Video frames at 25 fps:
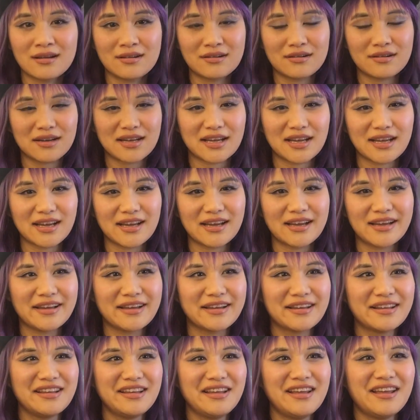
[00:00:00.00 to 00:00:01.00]

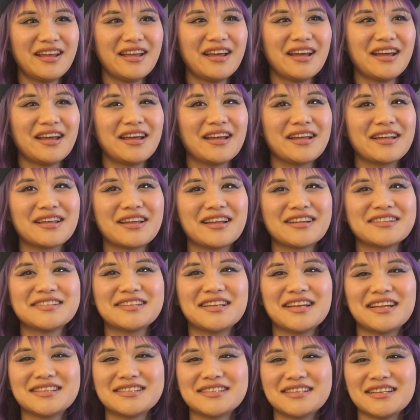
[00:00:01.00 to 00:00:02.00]
Okay, I guess
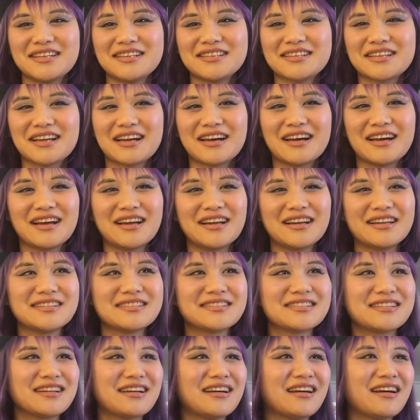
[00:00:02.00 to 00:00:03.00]
that's it,
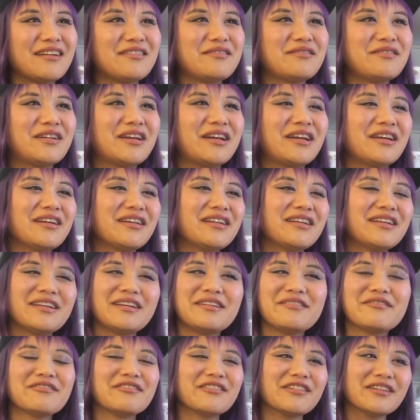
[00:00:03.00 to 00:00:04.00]
guys. I
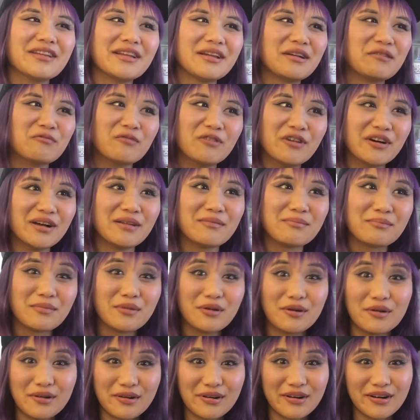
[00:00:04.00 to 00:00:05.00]
really, really want
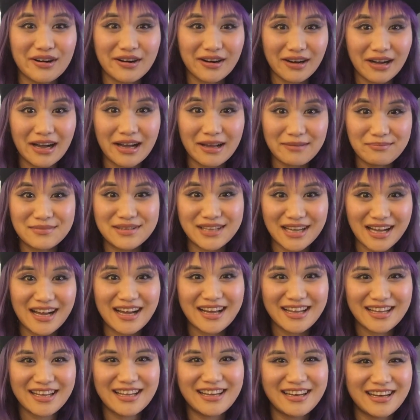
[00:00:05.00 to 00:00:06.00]
more. I'm
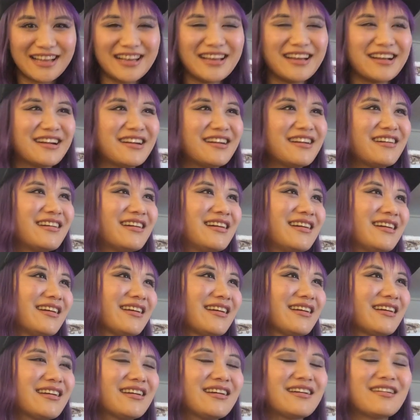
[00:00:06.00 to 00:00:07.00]
dying here.
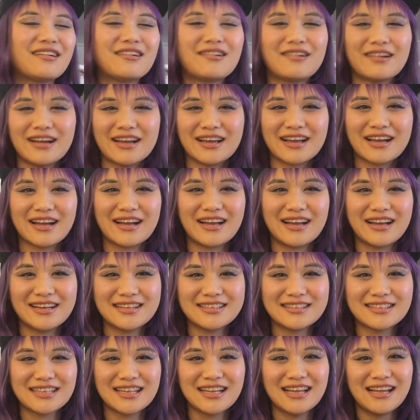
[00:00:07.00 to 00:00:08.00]
All right,
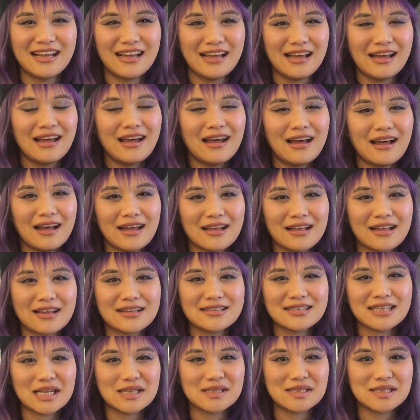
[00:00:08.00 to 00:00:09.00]
guys. I
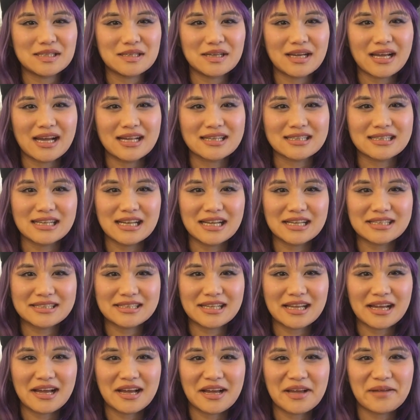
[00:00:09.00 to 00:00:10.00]
guess I'll see you guys
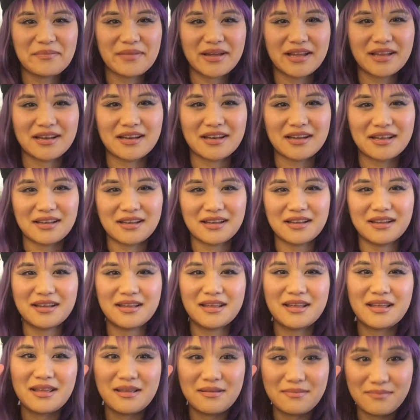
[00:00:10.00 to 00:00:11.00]
next time, and
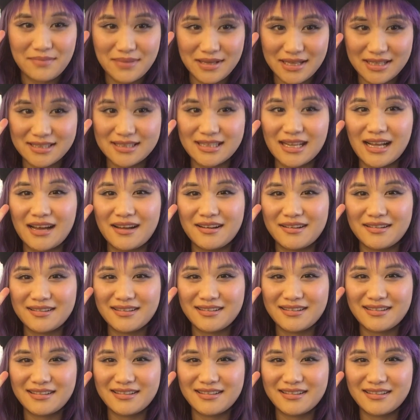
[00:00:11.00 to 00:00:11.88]
peace out.